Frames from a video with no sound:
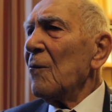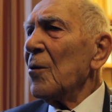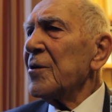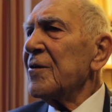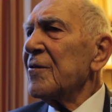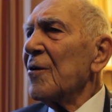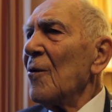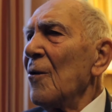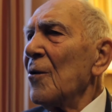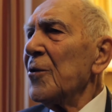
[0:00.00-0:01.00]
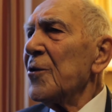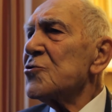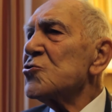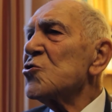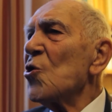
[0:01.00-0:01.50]
what is called the
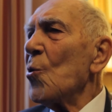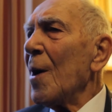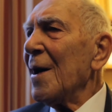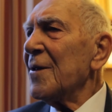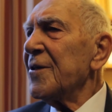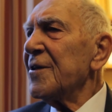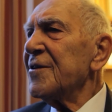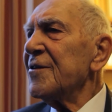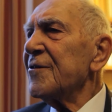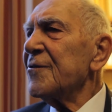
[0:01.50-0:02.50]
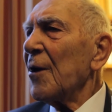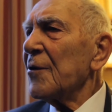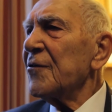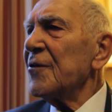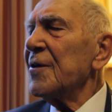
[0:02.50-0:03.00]
Shoah, the
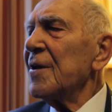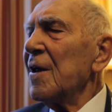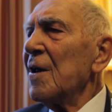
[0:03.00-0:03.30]
destruction